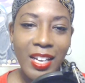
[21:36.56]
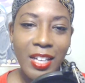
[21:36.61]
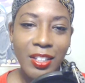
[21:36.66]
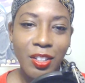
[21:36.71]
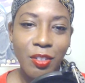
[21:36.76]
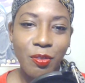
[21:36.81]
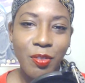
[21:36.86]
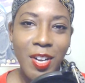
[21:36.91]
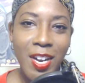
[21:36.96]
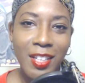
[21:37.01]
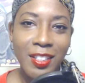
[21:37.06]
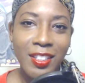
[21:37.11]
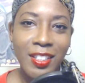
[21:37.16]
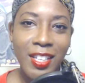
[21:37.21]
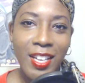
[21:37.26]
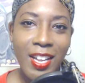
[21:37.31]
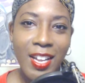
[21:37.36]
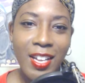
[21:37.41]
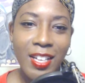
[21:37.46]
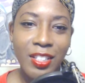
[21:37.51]
like the
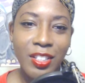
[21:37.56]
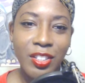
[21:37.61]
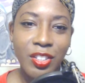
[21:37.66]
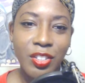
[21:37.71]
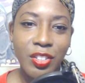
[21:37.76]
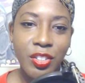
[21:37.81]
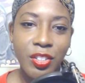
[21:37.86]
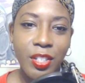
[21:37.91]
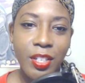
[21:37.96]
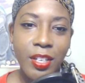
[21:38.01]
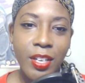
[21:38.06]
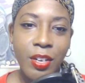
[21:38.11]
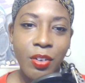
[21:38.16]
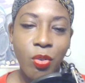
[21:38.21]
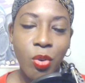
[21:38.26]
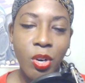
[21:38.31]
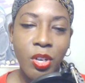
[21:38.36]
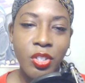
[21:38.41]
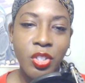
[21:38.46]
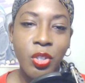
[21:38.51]
fact that
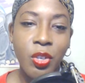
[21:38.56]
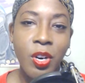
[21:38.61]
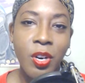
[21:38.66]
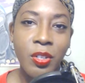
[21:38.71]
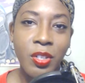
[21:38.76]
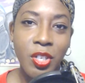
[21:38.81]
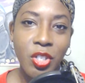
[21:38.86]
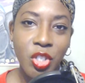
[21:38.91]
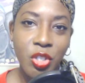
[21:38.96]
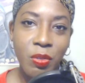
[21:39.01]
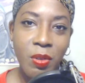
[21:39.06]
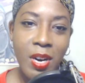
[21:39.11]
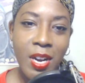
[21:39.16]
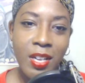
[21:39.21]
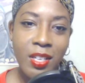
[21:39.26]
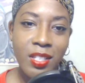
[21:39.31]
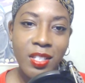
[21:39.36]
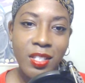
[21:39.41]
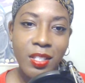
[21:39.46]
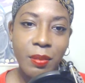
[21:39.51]
in order to earn their
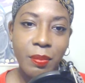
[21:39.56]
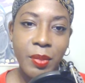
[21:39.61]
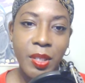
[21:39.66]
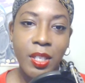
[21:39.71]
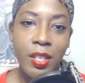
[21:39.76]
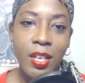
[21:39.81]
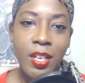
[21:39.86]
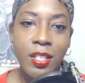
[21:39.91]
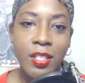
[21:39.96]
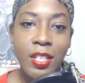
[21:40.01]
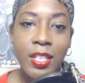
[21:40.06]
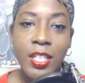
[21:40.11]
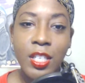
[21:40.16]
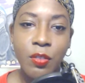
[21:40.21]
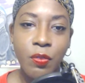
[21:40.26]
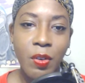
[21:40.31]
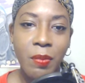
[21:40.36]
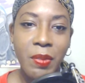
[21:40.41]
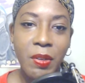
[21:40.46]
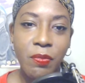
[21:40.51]
trust, because
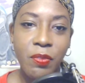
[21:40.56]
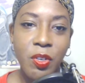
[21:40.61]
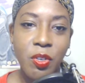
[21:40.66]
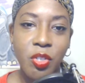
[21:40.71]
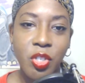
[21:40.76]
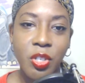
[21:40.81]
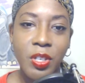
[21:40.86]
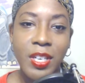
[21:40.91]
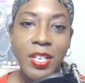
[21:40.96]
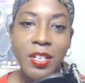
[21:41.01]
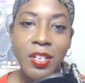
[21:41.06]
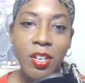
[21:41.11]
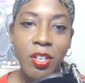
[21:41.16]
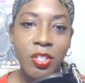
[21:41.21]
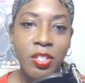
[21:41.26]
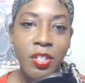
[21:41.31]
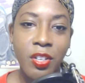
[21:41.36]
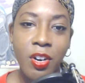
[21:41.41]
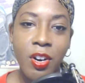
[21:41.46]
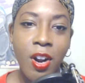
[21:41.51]
he's from the future, he
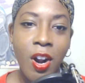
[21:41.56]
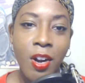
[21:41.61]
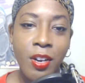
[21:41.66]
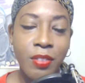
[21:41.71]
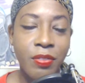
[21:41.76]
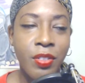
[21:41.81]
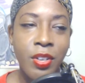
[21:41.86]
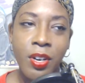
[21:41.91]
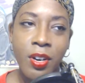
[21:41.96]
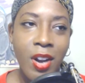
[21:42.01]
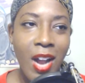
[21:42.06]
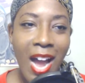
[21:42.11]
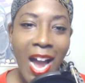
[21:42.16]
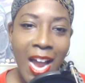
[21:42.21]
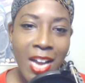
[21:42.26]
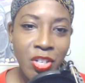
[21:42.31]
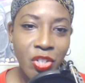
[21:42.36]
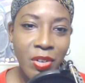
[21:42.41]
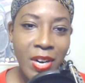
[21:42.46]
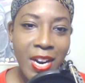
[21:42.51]
knows they're
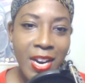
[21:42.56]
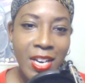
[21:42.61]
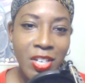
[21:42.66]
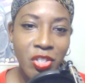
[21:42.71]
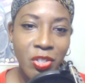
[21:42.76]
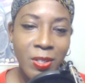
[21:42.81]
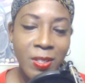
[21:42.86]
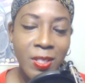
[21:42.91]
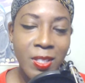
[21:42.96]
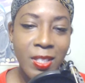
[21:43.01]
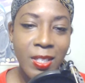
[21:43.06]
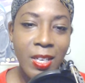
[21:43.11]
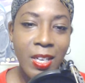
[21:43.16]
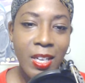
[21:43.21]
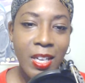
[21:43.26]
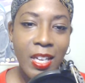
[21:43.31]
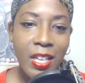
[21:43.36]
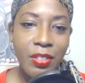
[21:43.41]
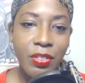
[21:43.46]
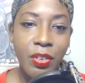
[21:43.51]
Hydra agents.
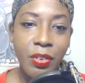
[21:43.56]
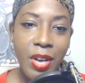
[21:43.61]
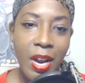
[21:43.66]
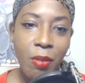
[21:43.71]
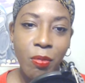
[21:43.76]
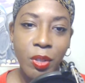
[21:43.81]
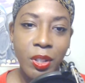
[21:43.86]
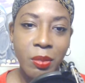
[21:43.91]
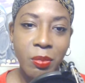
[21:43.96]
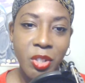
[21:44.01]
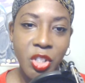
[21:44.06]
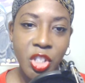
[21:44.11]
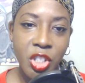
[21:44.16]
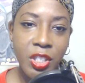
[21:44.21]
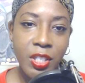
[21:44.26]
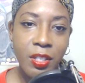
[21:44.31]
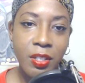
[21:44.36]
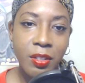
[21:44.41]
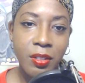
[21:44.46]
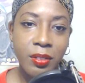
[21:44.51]
They're not really with
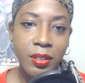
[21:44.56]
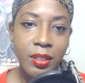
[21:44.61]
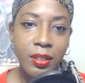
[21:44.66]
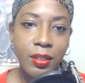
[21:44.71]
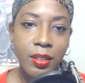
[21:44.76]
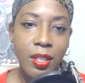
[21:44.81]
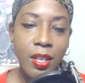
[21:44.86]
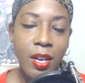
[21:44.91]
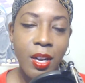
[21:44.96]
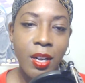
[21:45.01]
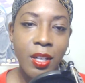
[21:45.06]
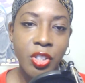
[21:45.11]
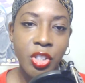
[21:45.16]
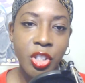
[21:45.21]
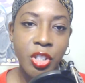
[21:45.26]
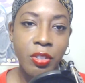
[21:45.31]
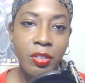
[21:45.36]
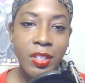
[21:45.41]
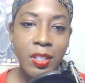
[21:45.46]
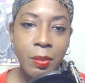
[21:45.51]
SHIELD.
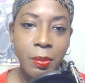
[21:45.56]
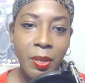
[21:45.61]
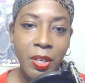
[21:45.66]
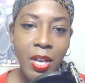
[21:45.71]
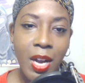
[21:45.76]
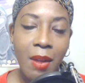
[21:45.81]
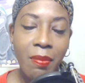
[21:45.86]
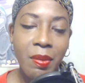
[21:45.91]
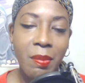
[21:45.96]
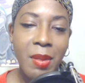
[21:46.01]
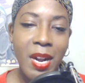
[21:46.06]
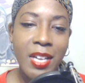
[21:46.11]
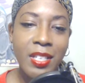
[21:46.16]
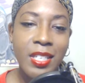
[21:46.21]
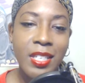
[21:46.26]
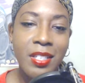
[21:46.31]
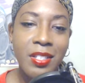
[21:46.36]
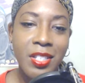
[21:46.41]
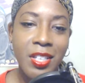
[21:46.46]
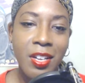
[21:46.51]
SHIELD has been
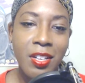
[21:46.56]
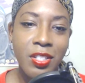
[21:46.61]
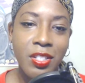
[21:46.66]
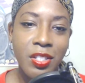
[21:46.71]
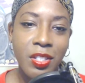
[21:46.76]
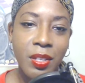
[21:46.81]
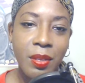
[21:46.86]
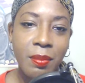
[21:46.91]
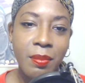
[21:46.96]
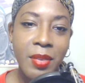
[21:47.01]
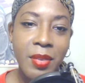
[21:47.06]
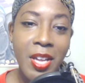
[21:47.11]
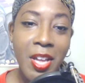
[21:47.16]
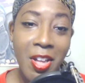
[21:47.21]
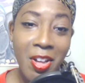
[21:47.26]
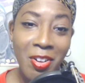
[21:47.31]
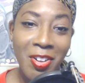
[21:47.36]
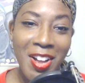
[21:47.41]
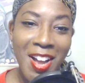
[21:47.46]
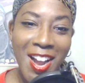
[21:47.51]
compromised. He tells them,
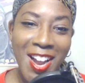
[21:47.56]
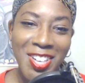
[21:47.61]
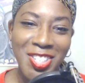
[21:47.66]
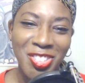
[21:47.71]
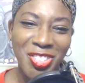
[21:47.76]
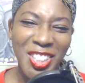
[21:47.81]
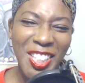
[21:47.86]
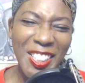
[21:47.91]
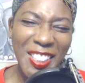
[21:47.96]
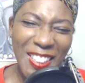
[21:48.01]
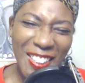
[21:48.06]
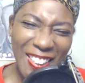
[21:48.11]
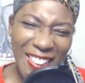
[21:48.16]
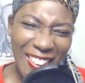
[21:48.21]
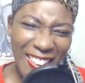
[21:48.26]
"Hail Hydra."